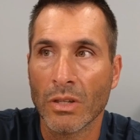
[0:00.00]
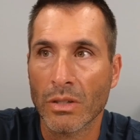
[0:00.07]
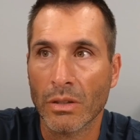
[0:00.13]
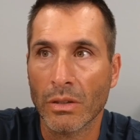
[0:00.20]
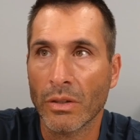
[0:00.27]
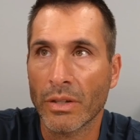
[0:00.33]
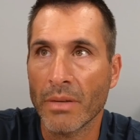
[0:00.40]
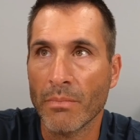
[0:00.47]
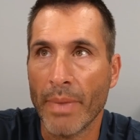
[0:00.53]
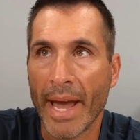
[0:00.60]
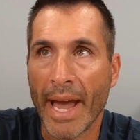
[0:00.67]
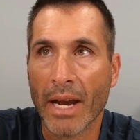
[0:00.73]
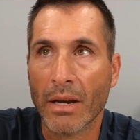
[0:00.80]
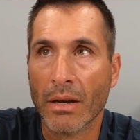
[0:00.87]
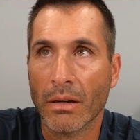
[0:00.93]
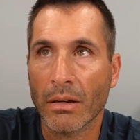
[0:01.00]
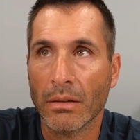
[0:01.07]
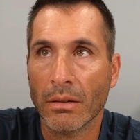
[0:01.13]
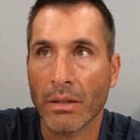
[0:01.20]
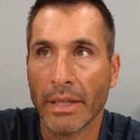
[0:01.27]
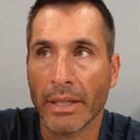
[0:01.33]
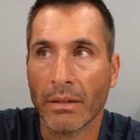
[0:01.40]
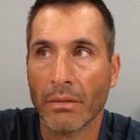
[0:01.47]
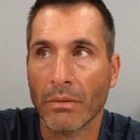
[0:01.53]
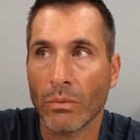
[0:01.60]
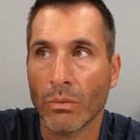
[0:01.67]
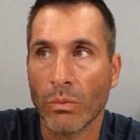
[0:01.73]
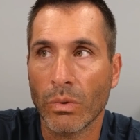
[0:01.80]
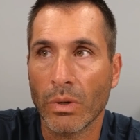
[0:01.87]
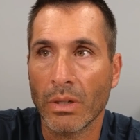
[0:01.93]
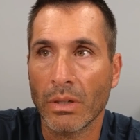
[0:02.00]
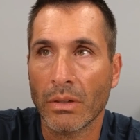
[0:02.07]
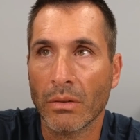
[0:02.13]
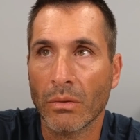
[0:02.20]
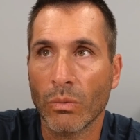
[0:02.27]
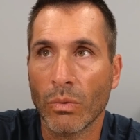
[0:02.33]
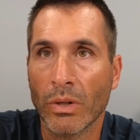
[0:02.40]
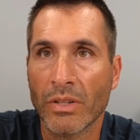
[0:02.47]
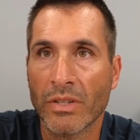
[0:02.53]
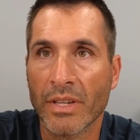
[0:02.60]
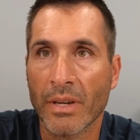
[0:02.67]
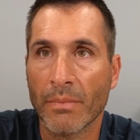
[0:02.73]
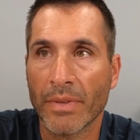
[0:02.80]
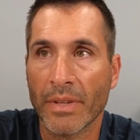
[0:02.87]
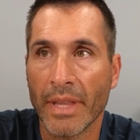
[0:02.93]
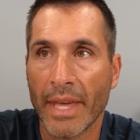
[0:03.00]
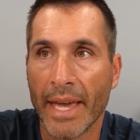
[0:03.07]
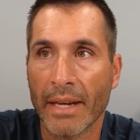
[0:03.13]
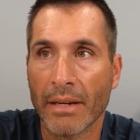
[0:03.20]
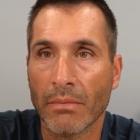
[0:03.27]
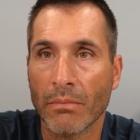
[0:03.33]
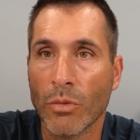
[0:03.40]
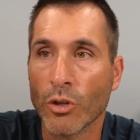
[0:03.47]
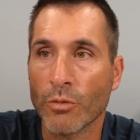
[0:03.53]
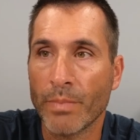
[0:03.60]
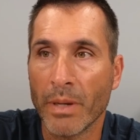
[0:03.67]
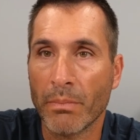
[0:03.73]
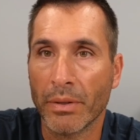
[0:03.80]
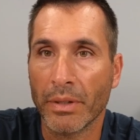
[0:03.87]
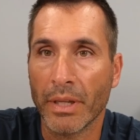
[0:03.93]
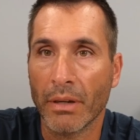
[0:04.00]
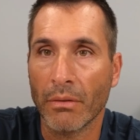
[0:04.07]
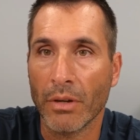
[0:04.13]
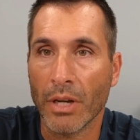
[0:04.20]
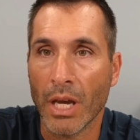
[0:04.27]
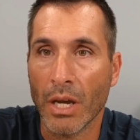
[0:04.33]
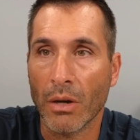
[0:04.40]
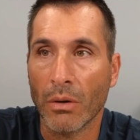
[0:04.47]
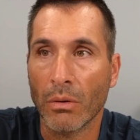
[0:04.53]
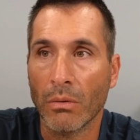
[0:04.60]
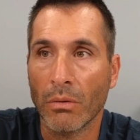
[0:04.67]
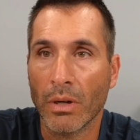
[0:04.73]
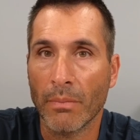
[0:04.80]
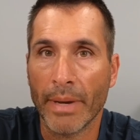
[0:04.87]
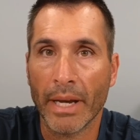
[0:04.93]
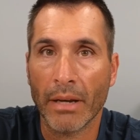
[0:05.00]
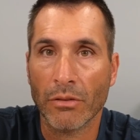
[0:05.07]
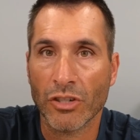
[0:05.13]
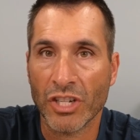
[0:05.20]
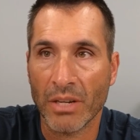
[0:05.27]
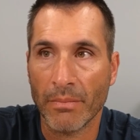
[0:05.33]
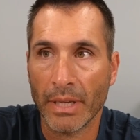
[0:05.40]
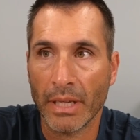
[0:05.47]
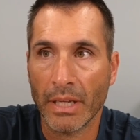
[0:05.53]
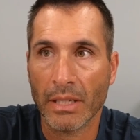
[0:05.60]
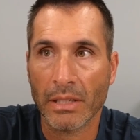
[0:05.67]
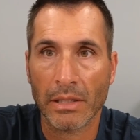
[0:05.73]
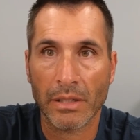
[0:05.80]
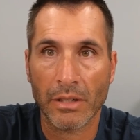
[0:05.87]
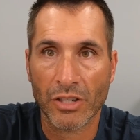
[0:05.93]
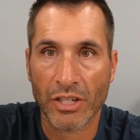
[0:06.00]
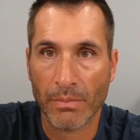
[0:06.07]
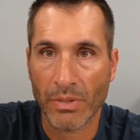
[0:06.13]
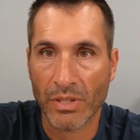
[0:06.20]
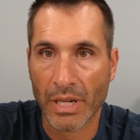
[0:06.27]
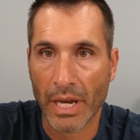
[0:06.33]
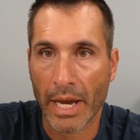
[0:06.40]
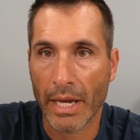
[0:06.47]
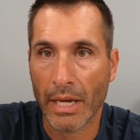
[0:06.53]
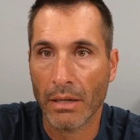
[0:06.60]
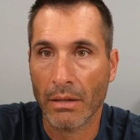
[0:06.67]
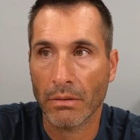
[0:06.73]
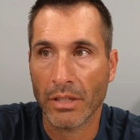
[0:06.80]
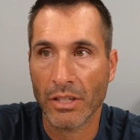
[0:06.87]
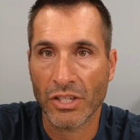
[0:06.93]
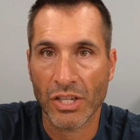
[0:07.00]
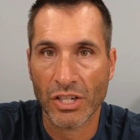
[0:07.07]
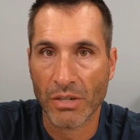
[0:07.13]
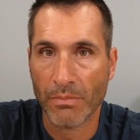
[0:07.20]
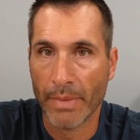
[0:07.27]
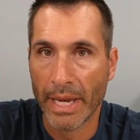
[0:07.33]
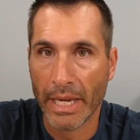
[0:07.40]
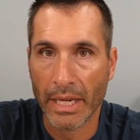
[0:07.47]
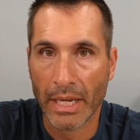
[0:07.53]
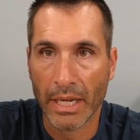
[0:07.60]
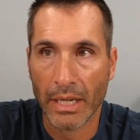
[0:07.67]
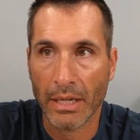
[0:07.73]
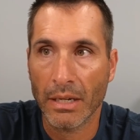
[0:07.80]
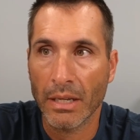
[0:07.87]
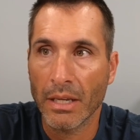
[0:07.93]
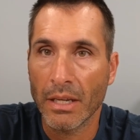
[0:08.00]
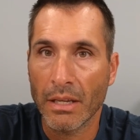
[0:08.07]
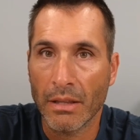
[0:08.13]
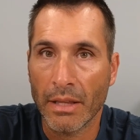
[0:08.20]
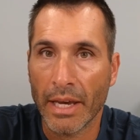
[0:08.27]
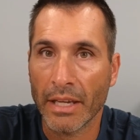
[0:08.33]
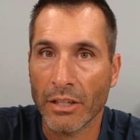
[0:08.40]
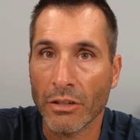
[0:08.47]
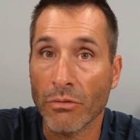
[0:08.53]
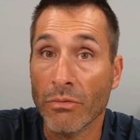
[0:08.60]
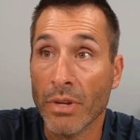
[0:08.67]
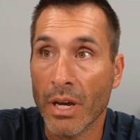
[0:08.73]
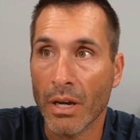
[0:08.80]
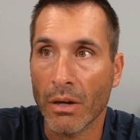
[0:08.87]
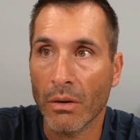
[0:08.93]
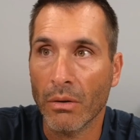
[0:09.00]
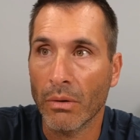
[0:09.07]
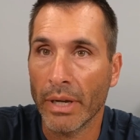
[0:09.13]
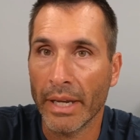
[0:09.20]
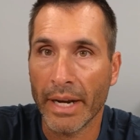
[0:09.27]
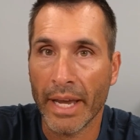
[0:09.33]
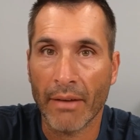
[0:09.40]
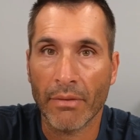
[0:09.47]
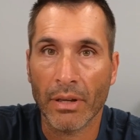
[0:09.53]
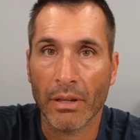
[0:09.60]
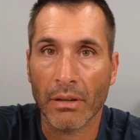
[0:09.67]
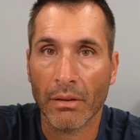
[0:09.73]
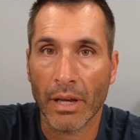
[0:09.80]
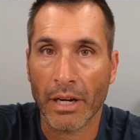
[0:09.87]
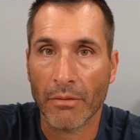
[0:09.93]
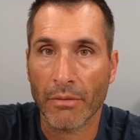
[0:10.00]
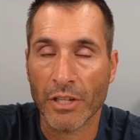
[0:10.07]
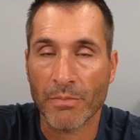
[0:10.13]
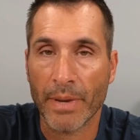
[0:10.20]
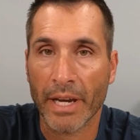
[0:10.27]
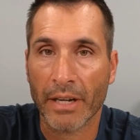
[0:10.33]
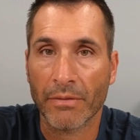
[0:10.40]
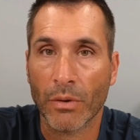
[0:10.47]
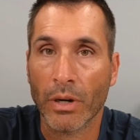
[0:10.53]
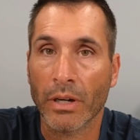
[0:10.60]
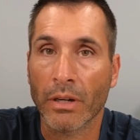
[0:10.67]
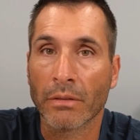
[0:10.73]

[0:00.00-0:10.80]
So looking back, like what what's something that most people don't know about Jimmy, his leadership style, decision making, that you know and have a lot of respect for?